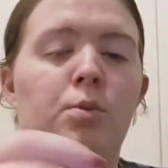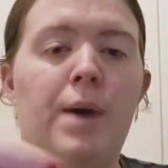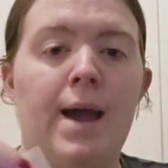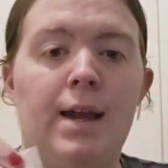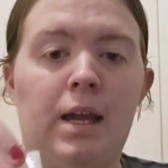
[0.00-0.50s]

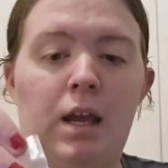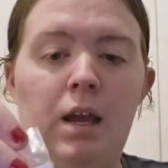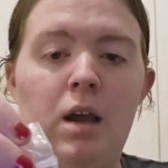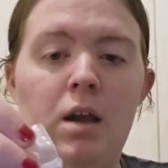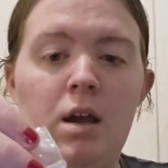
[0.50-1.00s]

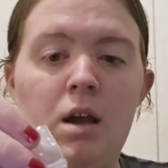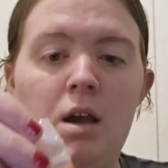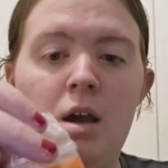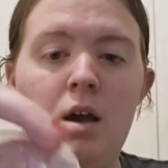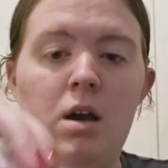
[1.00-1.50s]
baggie
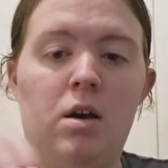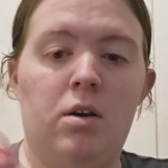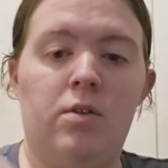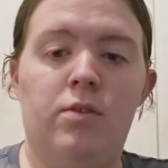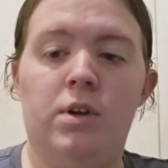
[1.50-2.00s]

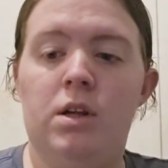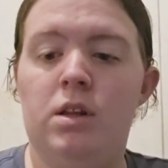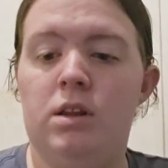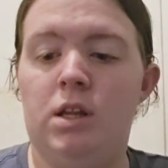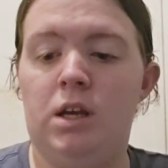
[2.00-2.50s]
of
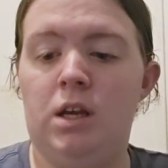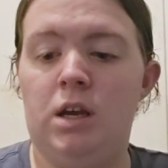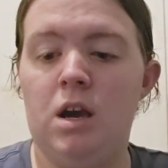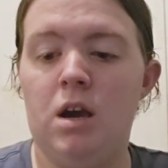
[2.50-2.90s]
the